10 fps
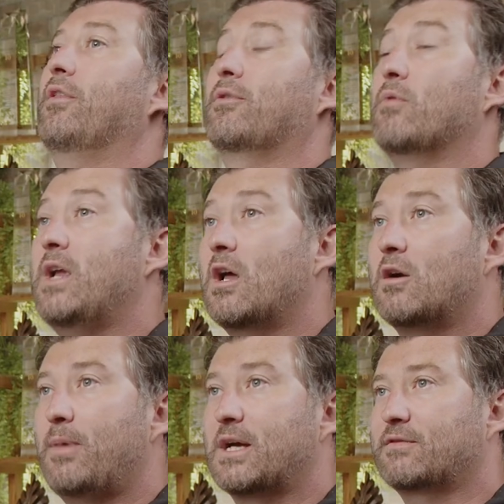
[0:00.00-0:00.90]

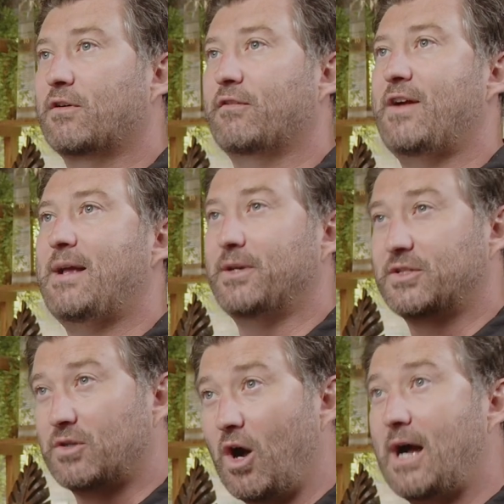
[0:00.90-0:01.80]
$300 for a family.
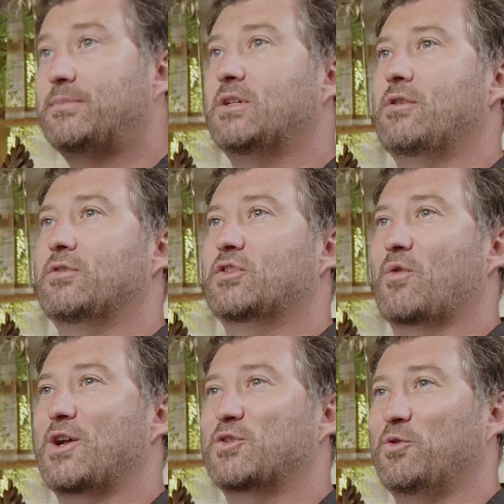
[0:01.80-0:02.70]
So up to those
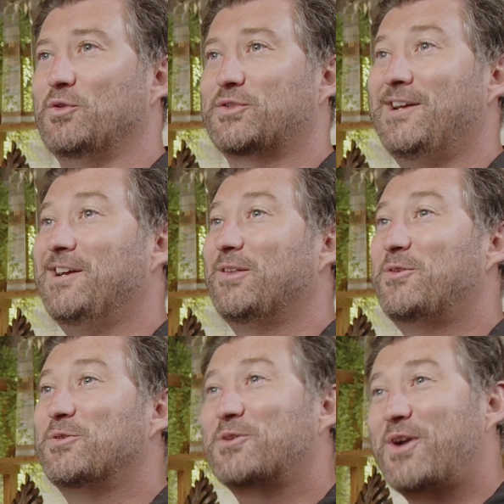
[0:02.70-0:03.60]
thresholds,
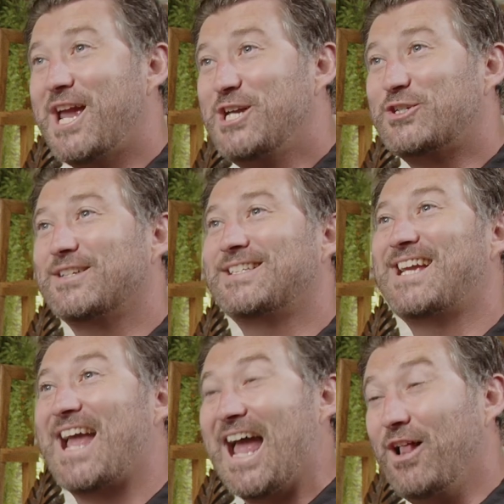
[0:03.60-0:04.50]
those are
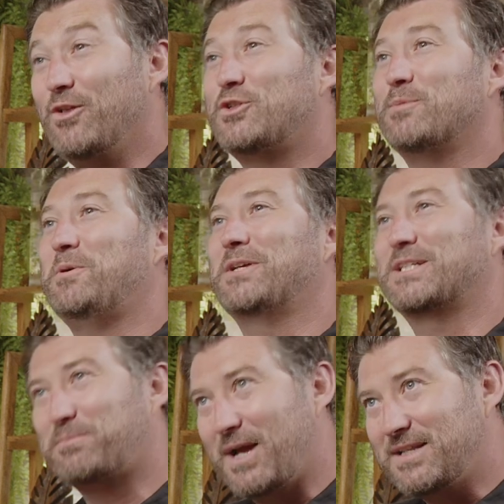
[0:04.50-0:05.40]
HSA eligible
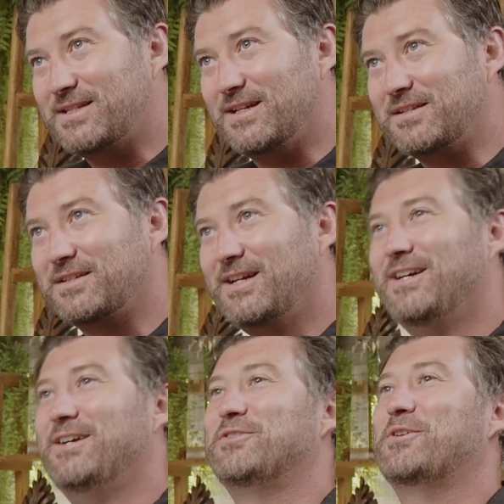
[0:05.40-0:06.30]
expenses.
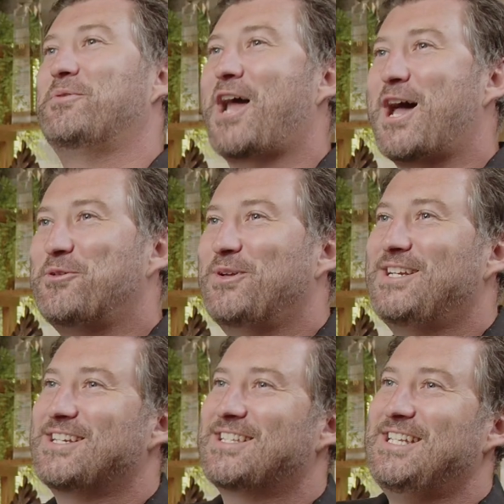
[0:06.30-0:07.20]
So not only
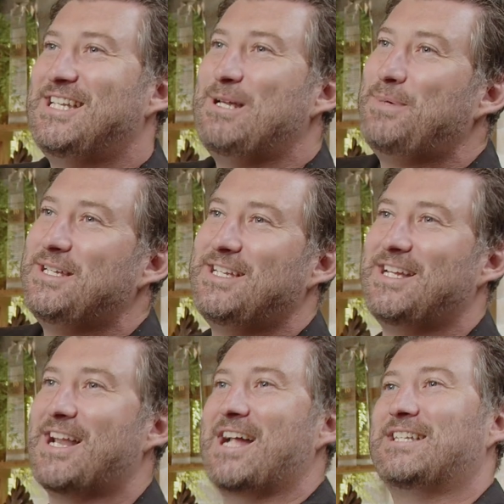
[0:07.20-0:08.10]
does the
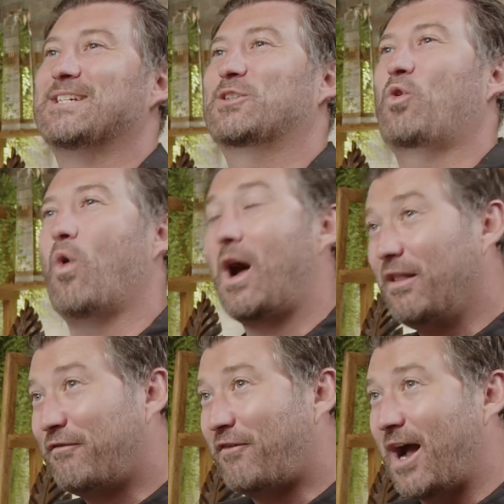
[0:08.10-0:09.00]
DPC not
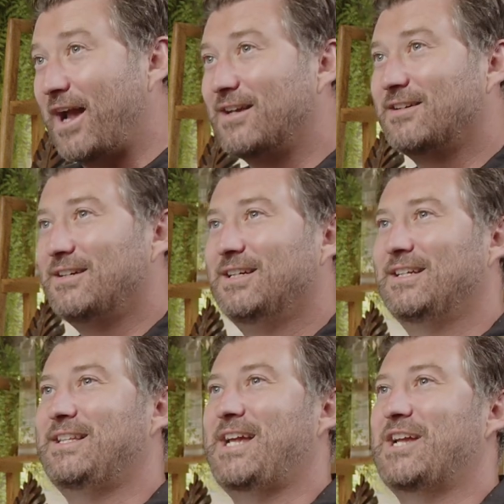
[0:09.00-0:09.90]
disqualify
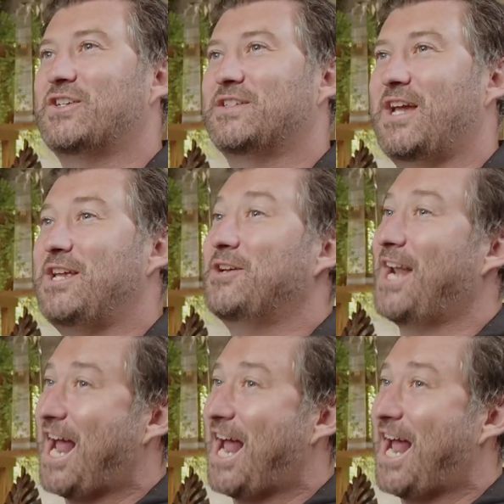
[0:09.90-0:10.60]
the HSA, you can